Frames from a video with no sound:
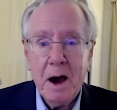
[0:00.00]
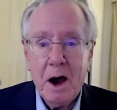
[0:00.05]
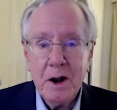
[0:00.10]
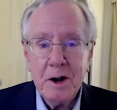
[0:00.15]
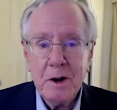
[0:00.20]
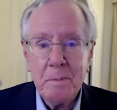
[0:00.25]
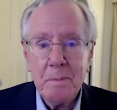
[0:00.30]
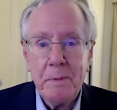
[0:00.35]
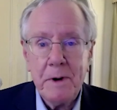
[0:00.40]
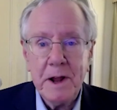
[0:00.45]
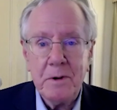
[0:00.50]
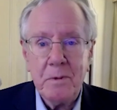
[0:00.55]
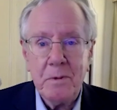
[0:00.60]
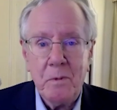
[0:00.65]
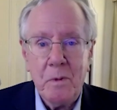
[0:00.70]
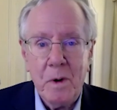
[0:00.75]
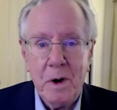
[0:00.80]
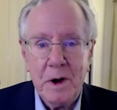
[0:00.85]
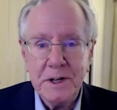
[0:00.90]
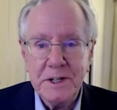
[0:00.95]
Under
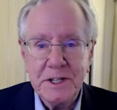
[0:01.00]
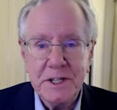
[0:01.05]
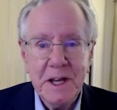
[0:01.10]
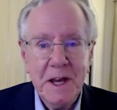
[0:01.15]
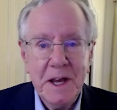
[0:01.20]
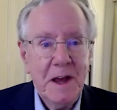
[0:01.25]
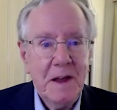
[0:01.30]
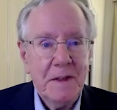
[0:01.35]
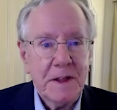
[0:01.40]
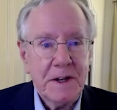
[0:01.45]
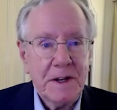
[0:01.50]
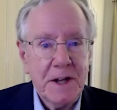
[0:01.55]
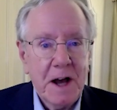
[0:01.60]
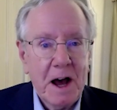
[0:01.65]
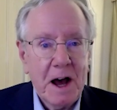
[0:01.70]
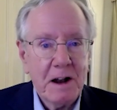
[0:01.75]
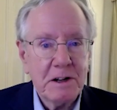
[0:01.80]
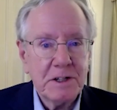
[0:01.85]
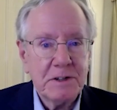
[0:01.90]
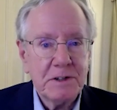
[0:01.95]
Bretton Woods, the
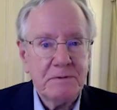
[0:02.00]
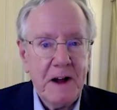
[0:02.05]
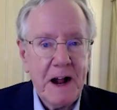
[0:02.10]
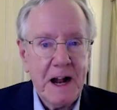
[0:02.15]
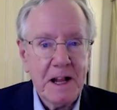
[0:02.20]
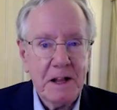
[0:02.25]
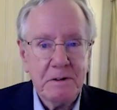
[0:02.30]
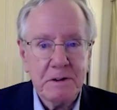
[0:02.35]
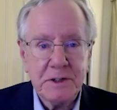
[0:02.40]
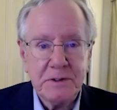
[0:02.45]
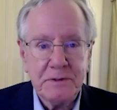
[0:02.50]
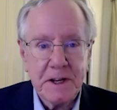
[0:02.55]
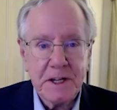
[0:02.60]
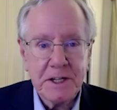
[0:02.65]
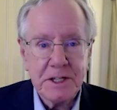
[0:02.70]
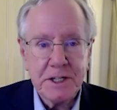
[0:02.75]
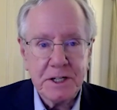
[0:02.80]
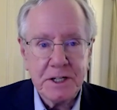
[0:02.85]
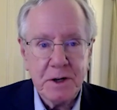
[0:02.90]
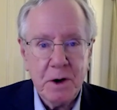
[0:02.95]
dollar's value is
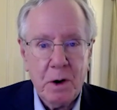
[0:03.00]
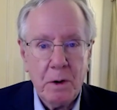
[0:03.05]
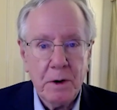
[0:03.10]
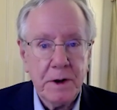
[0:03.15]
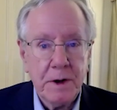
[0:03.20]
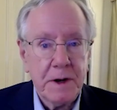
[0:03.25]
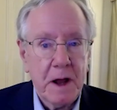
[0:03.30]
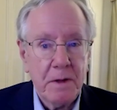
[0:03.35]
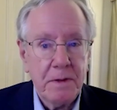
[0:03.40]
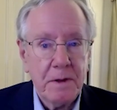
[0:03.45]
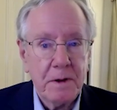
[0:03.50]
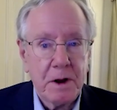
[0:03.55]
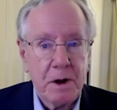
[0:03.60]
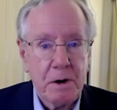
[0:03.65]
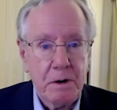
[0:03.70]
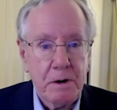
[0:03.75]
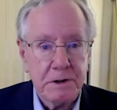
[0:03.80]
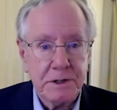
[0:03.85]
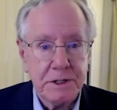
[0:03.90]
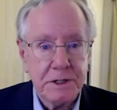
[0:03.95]
fixed to gold and other
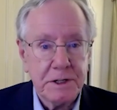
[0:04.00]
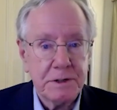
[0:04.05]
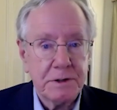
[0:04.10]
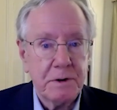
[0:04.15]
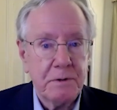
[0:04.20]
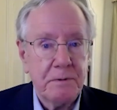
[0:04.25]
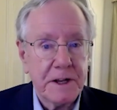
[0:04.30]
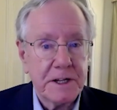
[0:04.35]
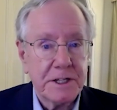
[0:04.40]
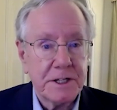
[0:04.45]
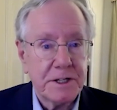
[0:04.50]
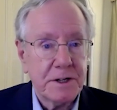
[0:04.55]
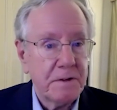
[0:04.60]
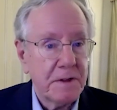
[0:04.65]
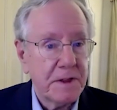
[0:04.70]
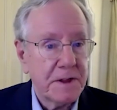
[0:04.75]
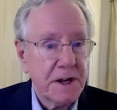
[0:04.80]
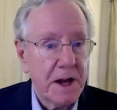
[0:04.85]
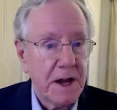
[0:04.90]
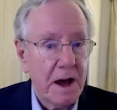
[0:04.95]
currencies are fixed
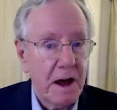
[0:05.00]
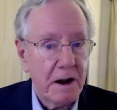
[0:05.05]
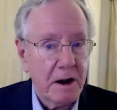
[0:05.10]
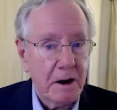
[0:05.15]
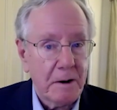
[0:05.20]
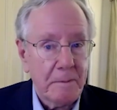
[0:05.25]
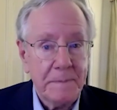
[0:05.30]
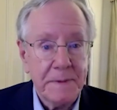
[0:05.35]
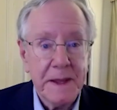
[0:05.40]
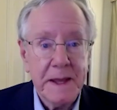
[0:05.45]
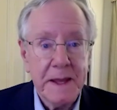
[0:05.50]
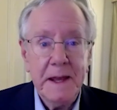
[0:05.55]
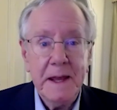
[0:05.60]
to the dollar.